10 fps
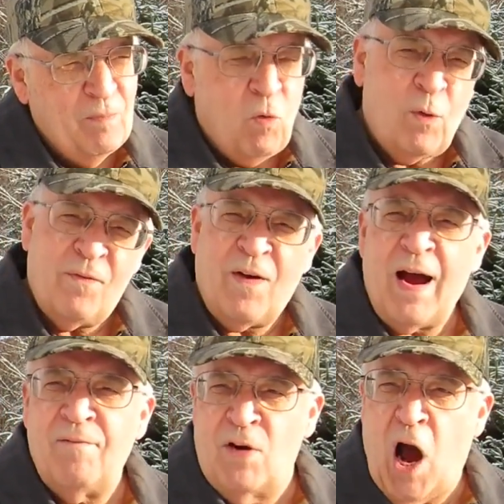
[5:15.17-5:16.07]
4 to
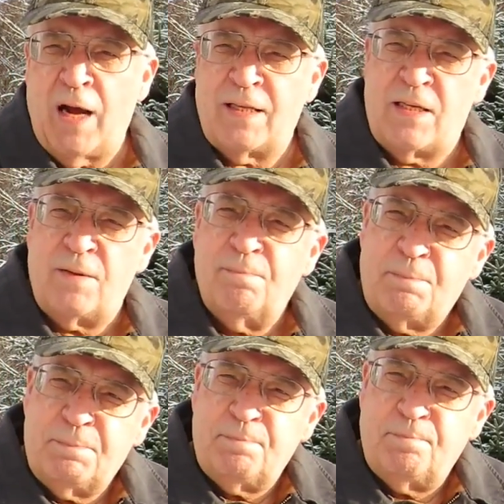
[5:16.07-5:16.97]
5 knots
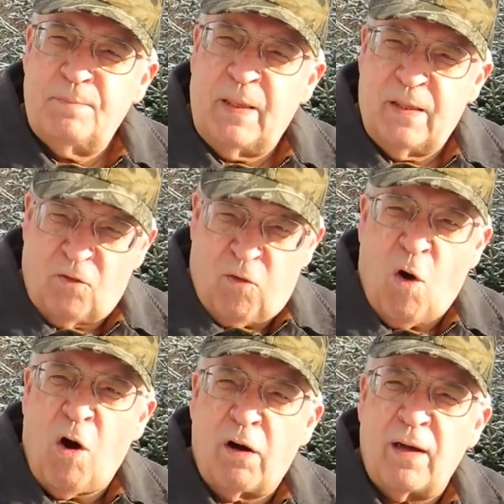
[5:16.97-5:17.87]
in the
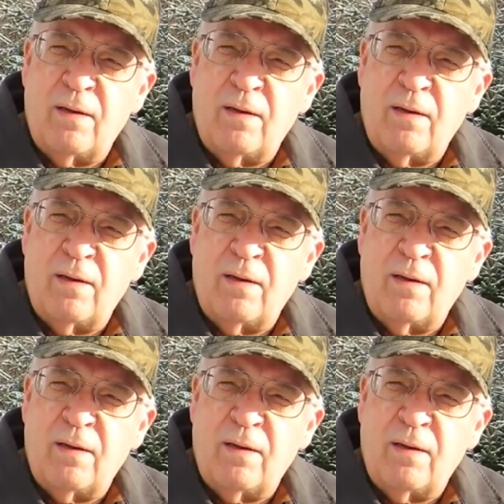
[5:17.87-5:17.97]
fog.